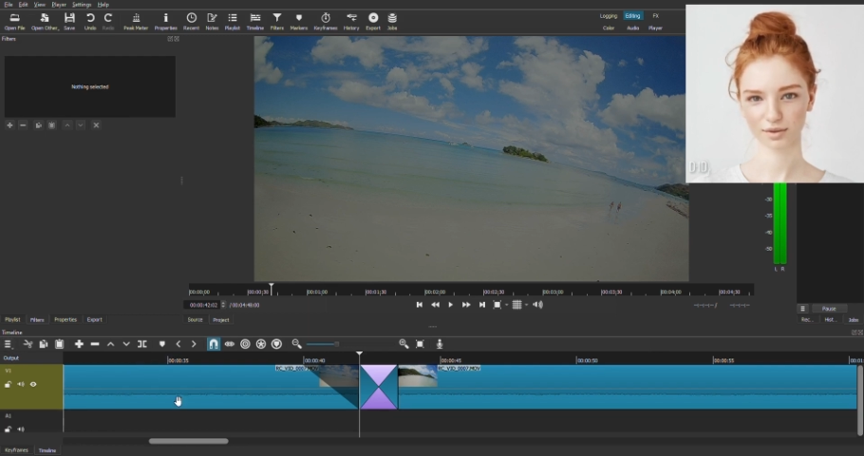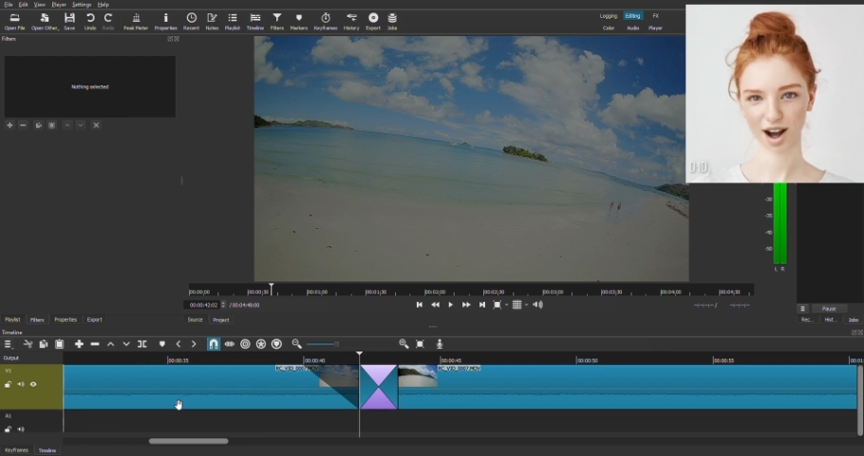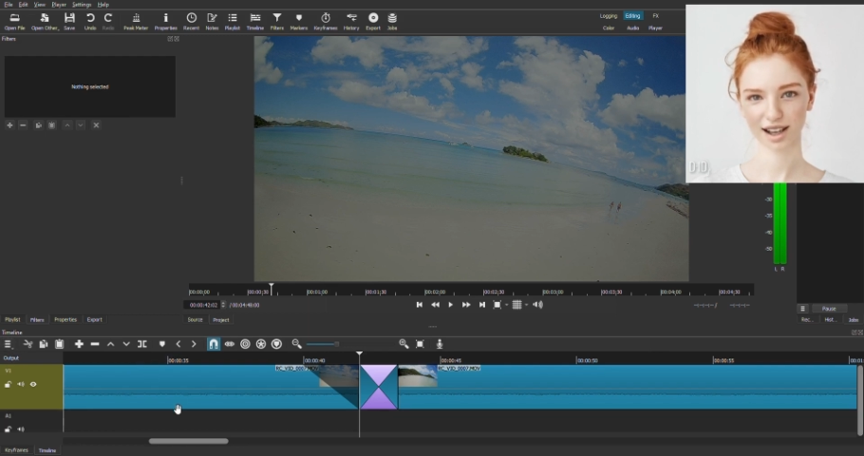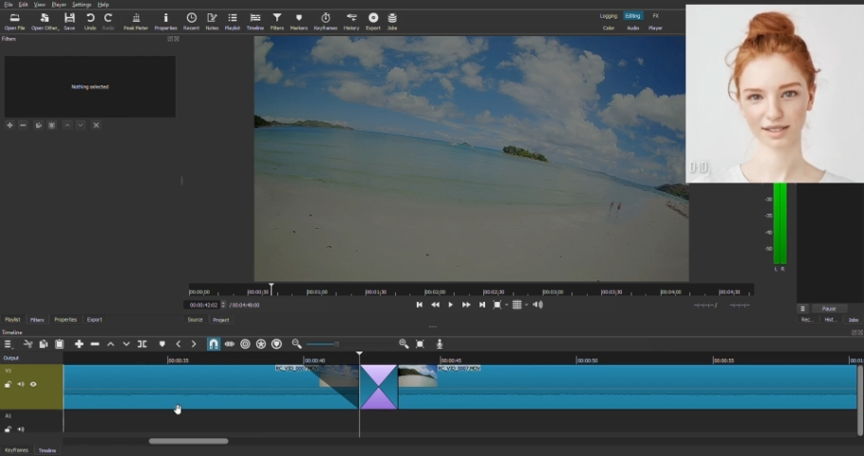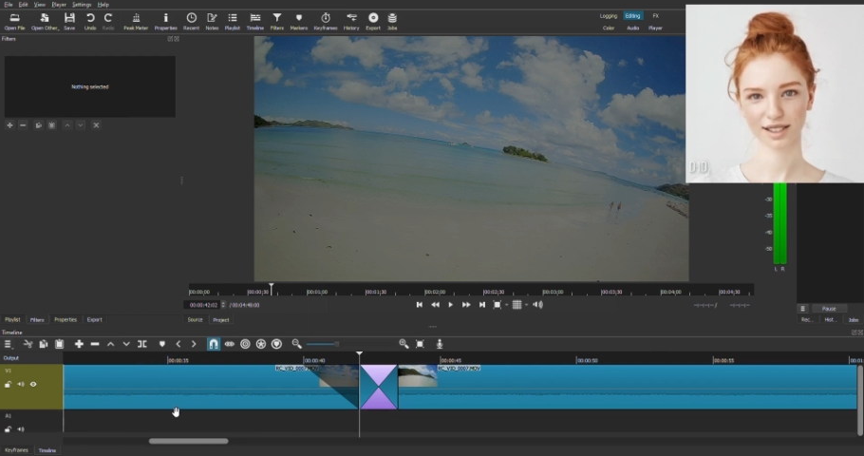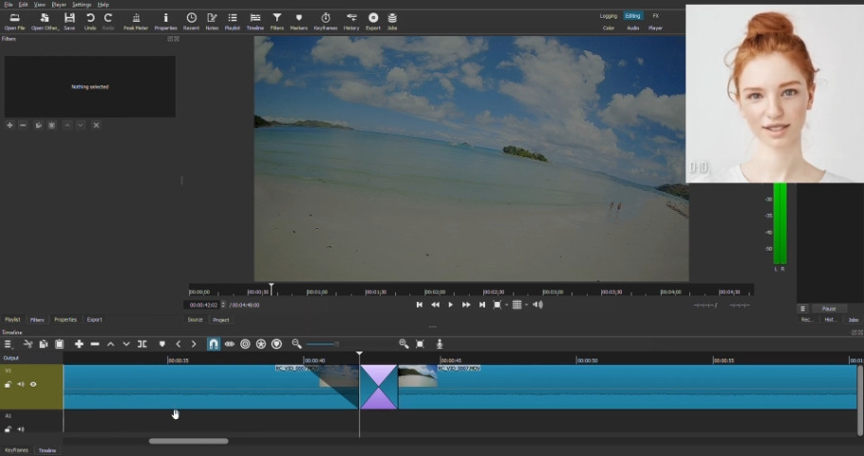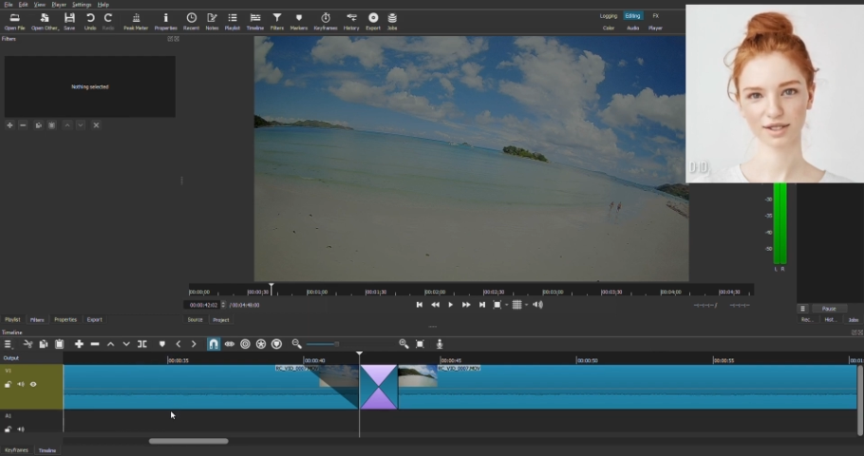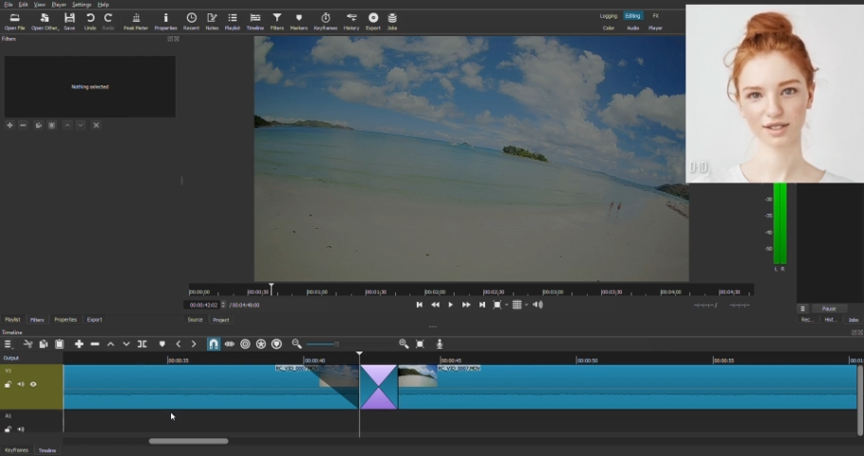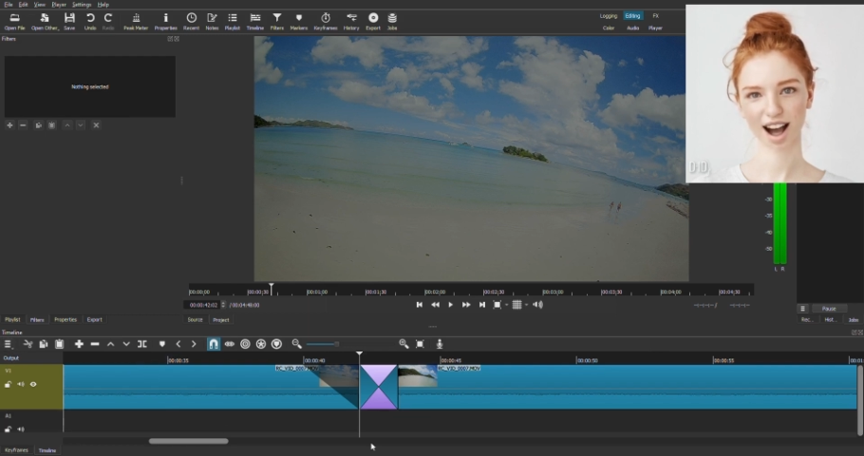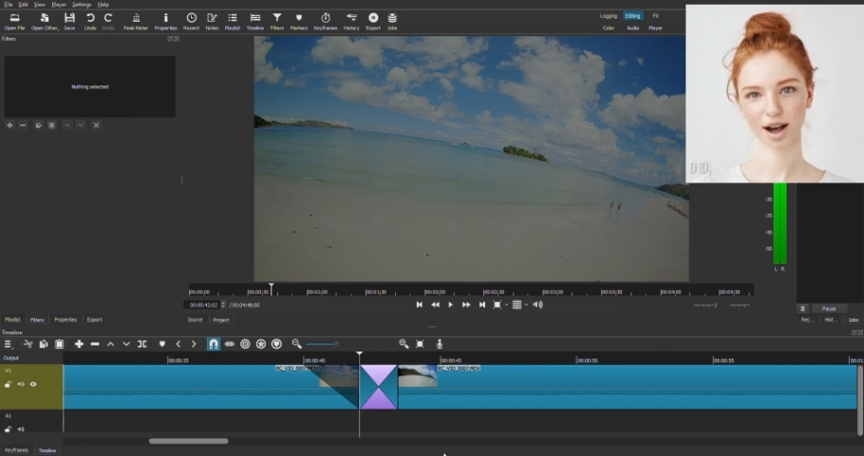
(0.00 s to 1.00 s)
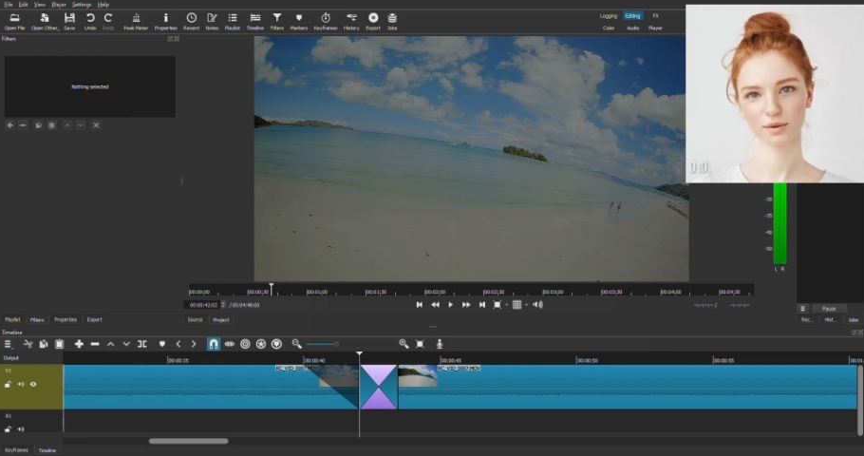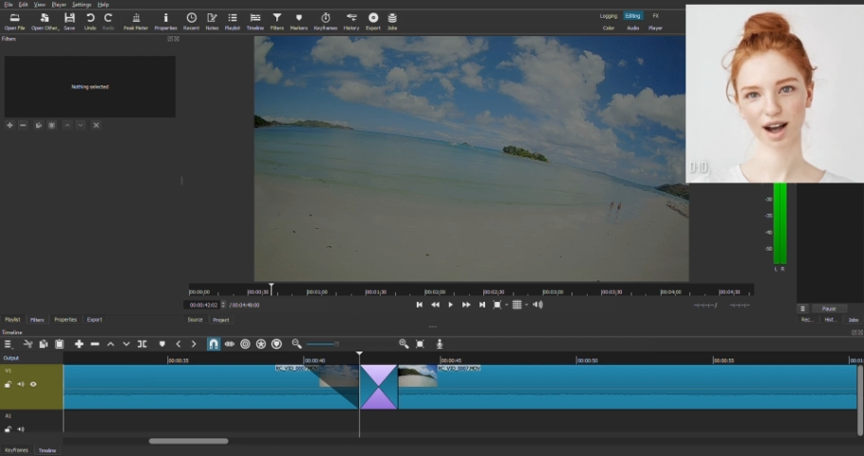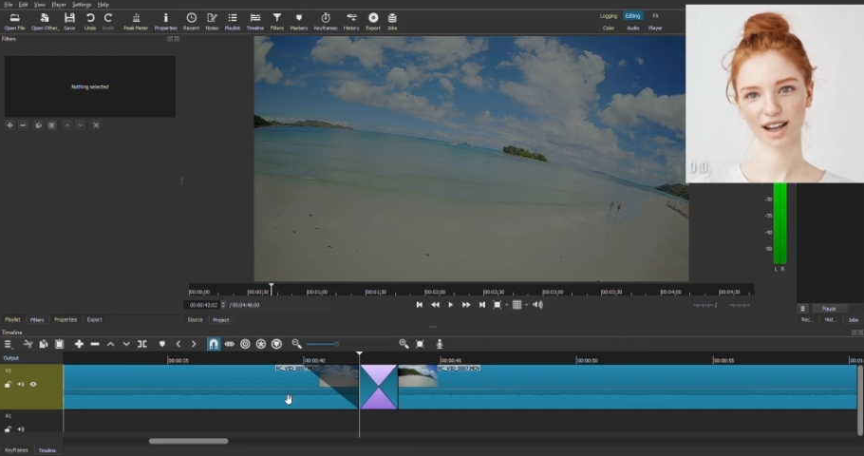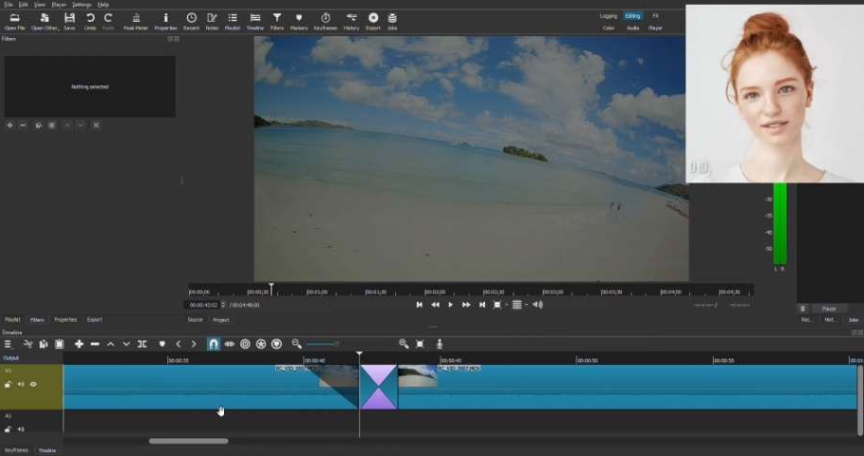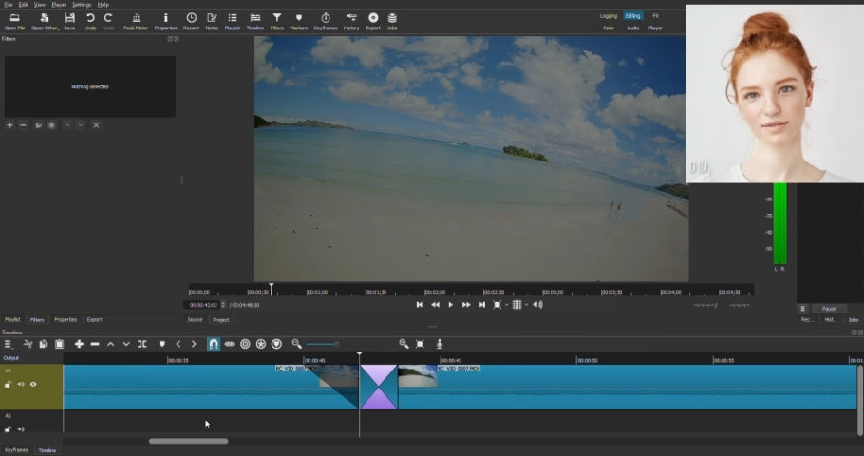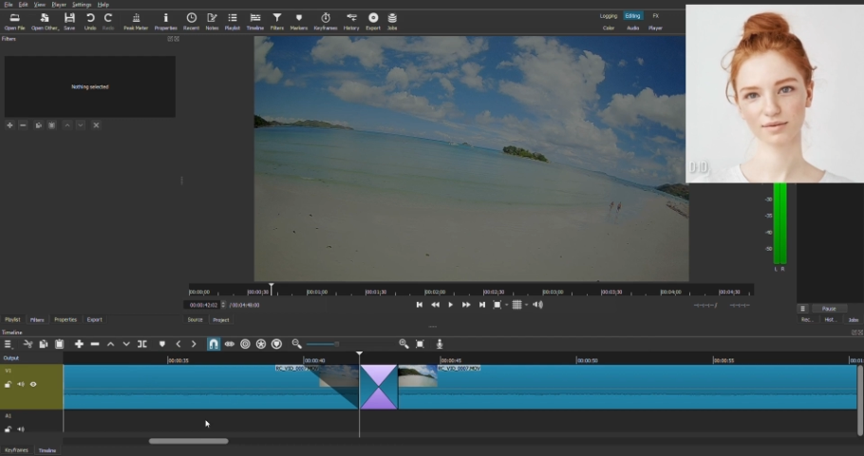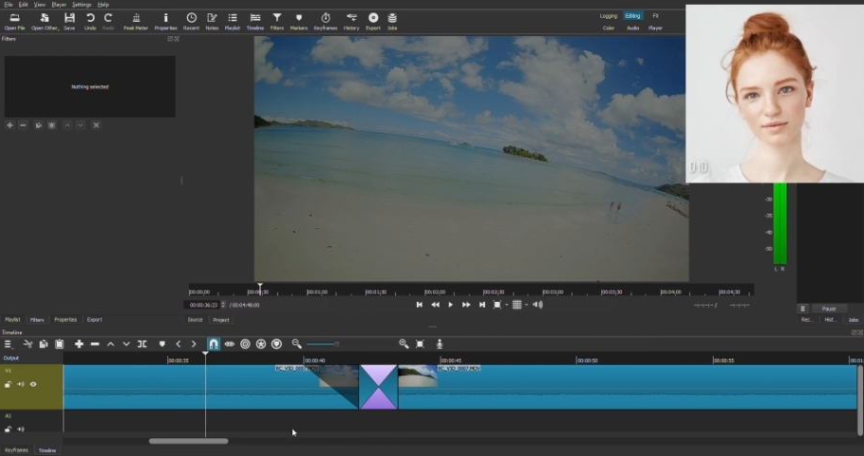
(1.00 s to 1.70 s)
file into the timeline.